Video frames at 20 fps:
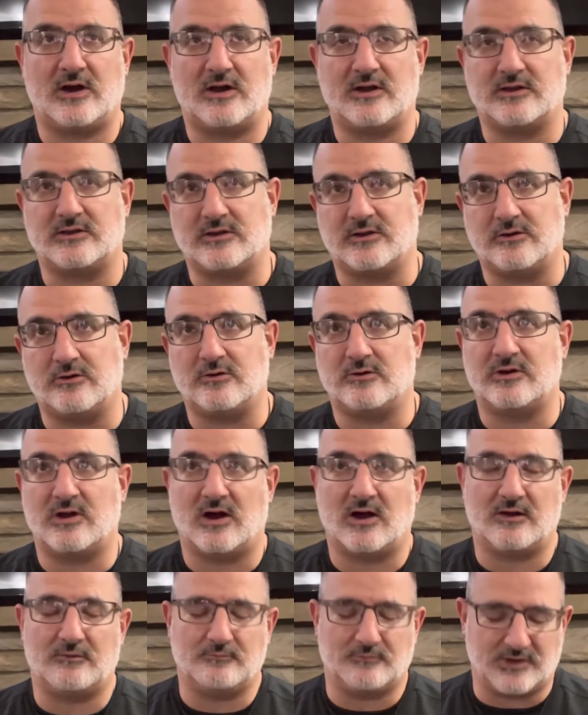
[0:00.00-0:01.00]
You
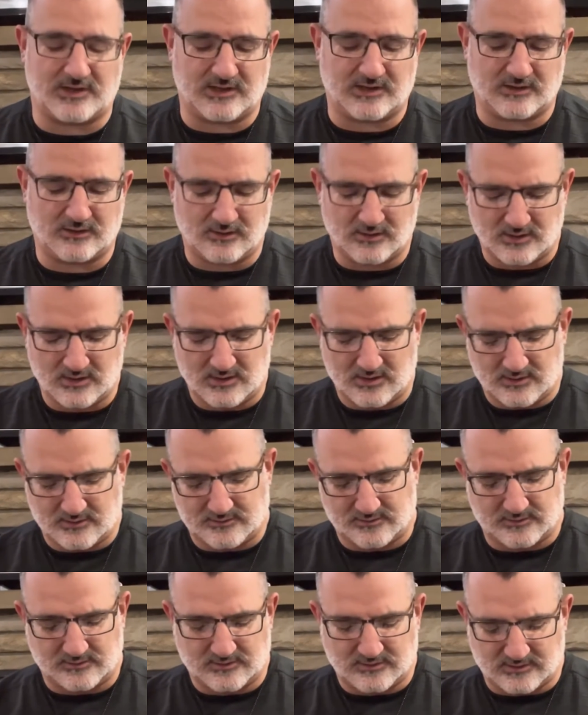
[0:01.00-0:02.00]

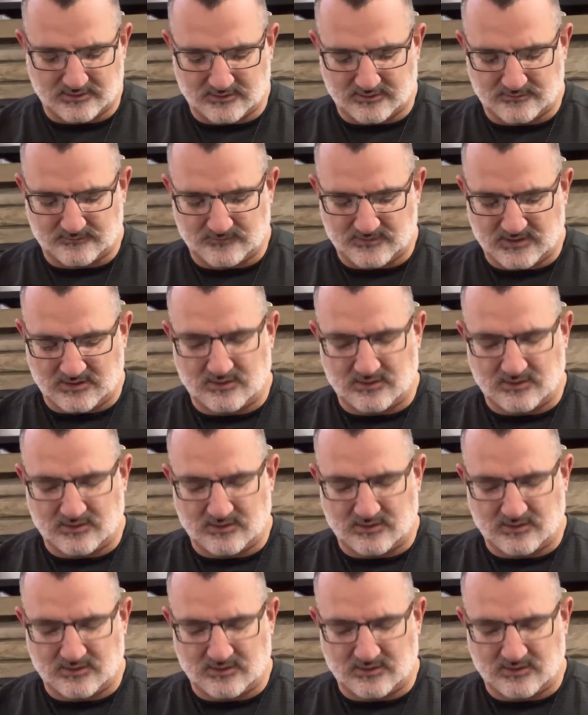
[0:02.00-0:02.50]
get it.